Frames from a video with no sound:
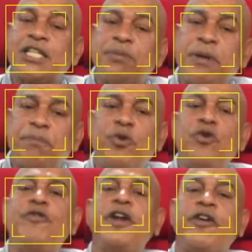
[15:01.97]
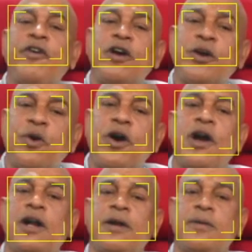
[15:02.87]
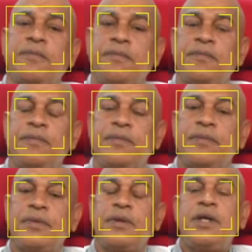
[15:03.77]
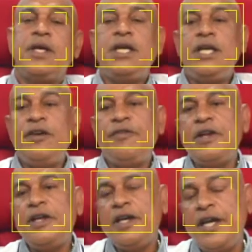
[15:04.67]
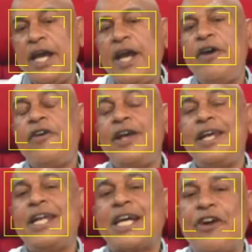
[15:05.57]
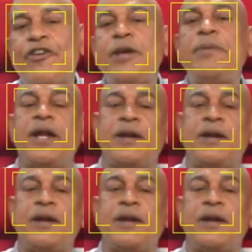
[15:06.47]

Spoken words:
proven around the world, even here in the Caribbean.